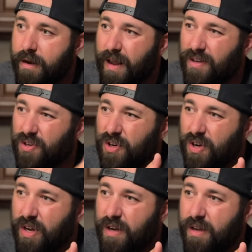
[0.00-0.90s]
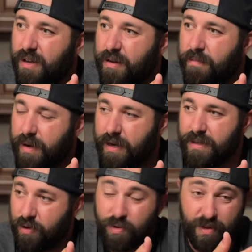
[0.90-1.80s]
as good
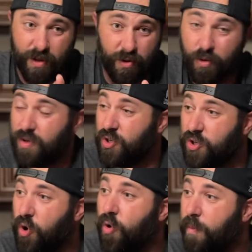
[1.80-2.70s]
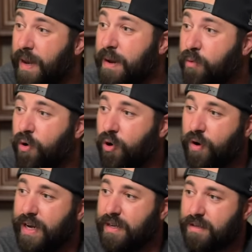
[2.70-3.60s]
because there was there, there was so many more
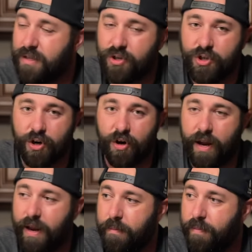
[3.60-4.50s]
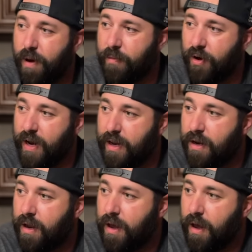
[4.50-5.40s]
ingredients than sugar and pomegranate.
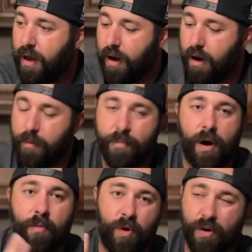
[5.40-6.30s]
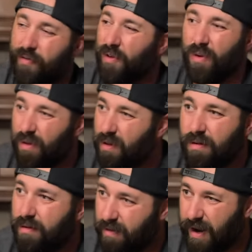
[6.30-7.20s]
Uh, POM Wonderful,
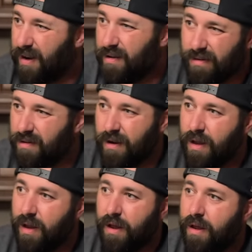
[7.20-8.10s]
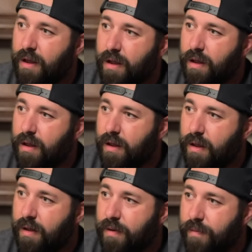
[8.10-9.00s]
right? We found like the
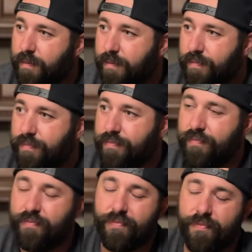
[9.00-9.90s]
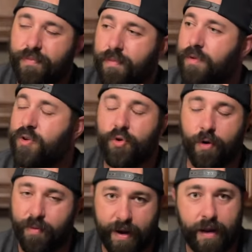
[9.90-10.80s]
Safeway pomegranate juice. Store
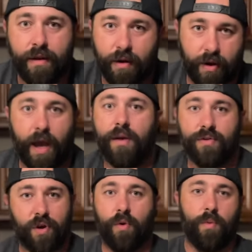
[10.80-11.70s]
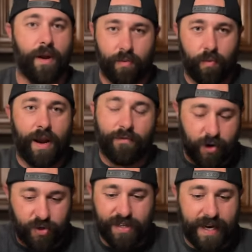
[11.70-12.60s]
brand. Okay. Yeah. So what whatever
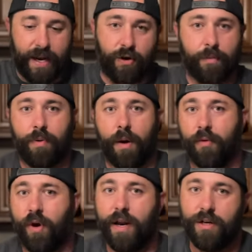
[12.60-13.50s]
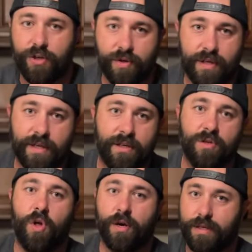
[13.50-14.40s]
your standard pomegranate juice is, as
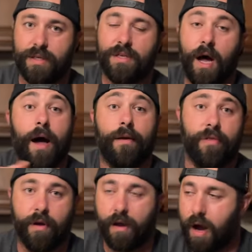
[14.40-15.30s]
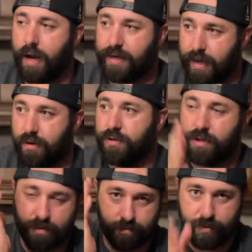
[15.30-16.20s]
long as it's not the cocktail,
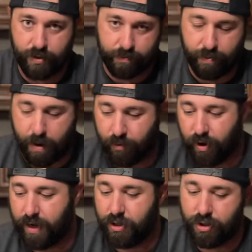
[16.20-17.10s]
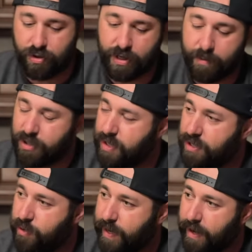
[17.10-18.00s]
just yeah. just pomegranate juice. How much of this
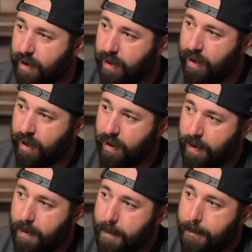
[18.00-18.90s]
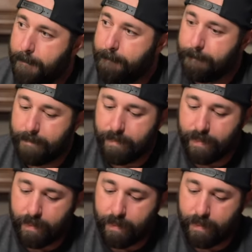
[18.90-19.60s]
do we need? Uh, an eighth of an